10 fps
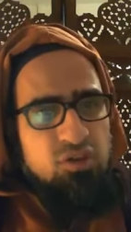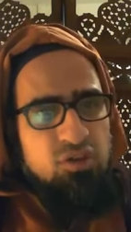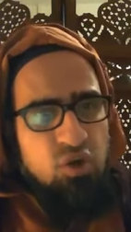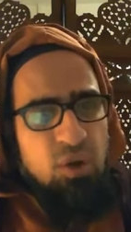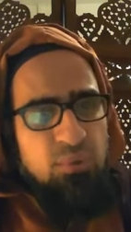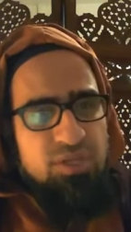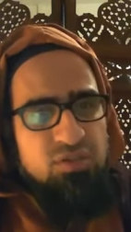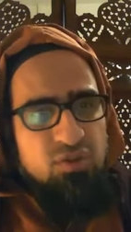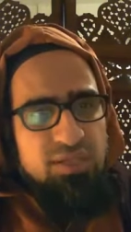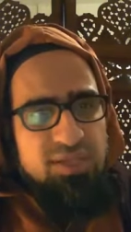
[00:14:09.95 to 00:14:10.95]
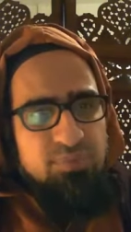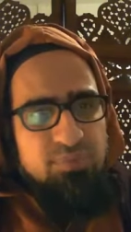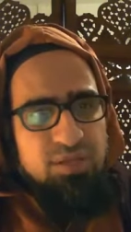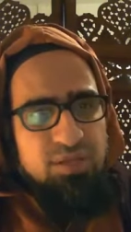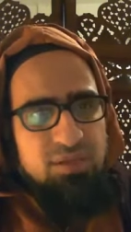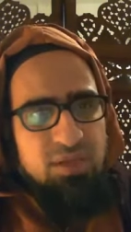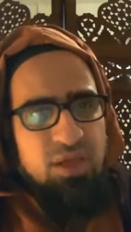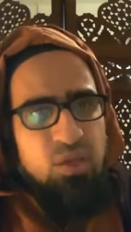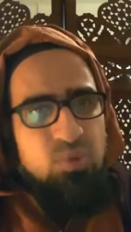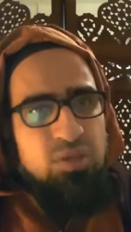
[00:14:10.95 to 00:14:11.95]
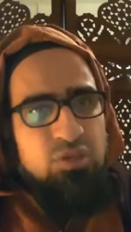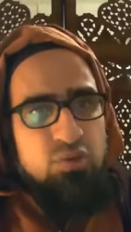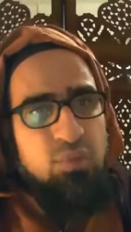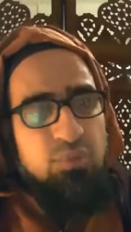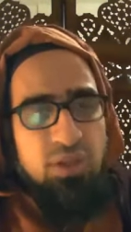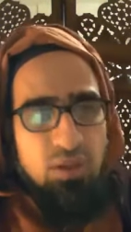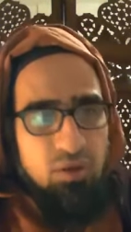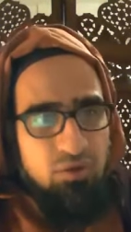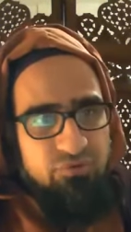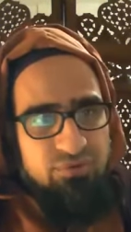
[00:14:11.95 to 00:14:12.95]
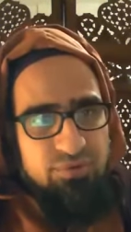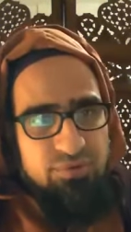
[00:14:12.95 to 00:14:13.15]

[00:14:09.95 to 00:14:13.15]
assure our deeds are accepted? We do them with love.